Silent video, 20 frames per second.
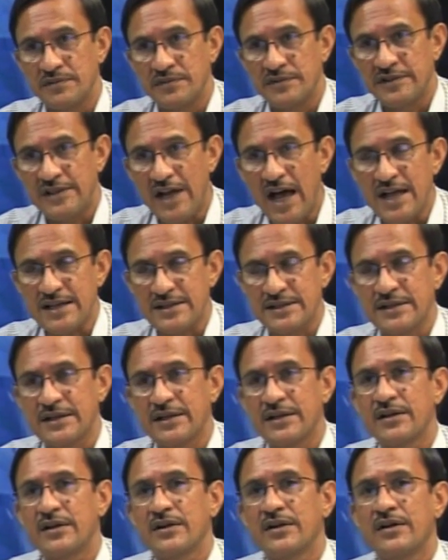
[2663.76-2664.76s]
task
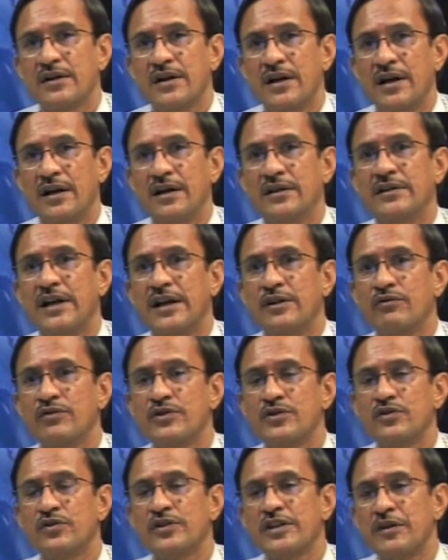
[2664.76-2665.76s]
that we
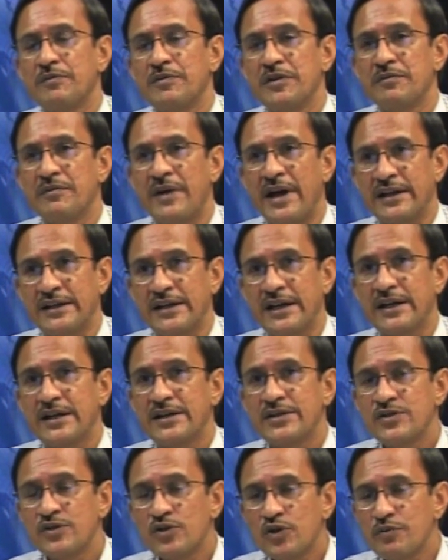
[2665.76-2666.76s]
should keep in mind, that
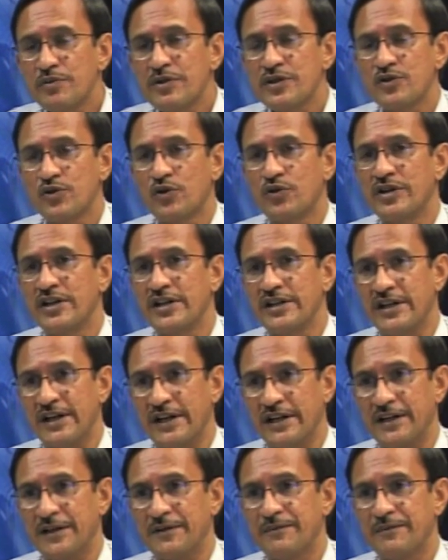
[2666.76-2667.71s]
it should be so detailed.